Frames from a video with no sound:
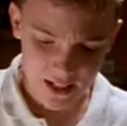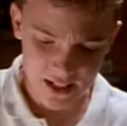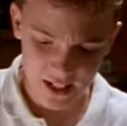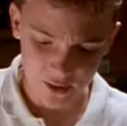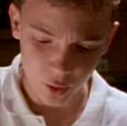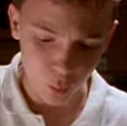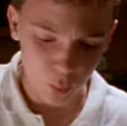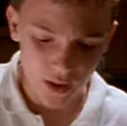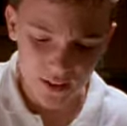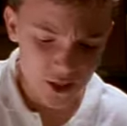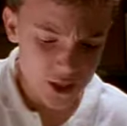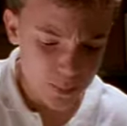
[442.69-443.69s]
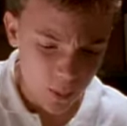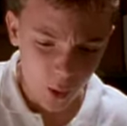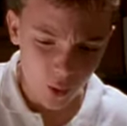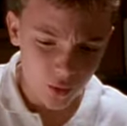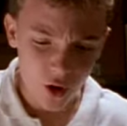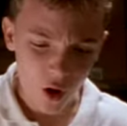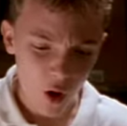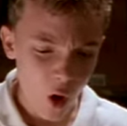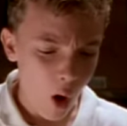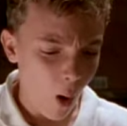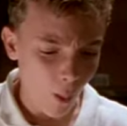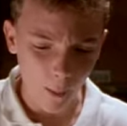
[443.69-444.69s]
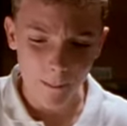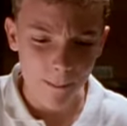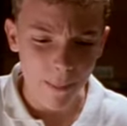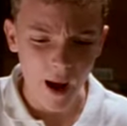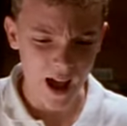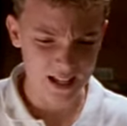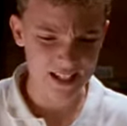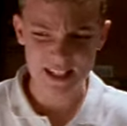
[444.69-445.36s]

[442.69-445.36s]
It's either Witherspoon or bust.